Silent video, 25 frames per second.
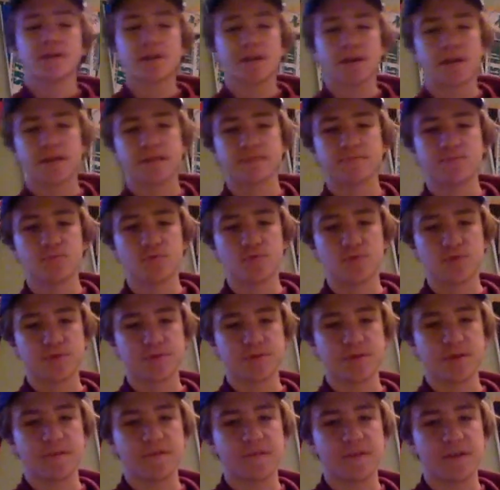get some more
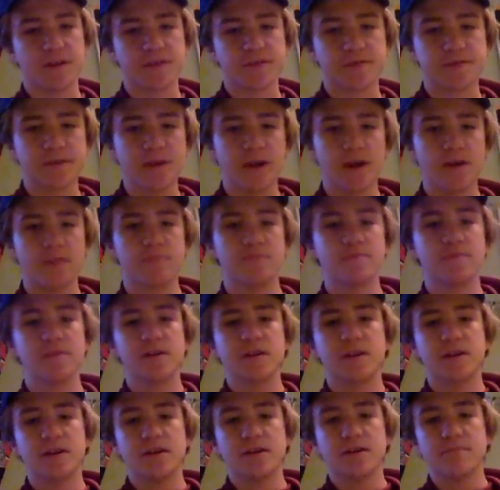stuff done. So,
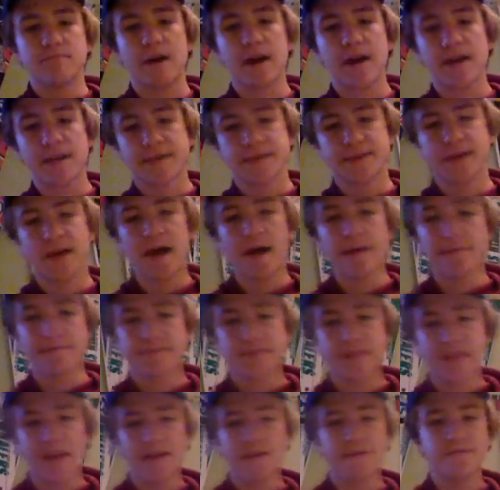my top
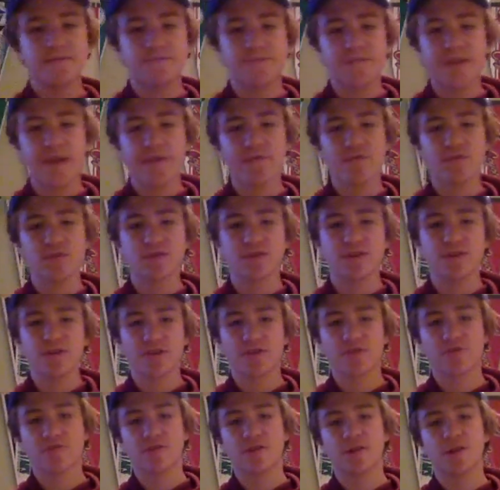10 favorite New
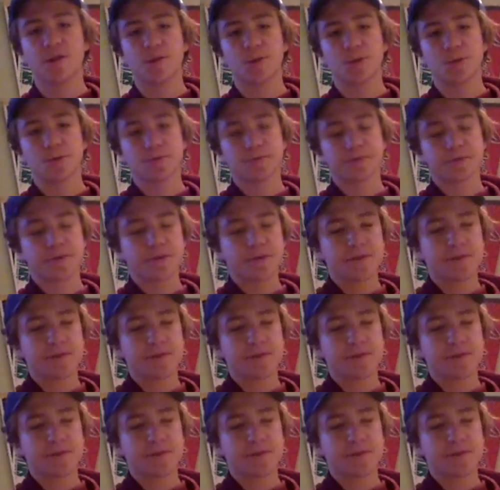York Rangers.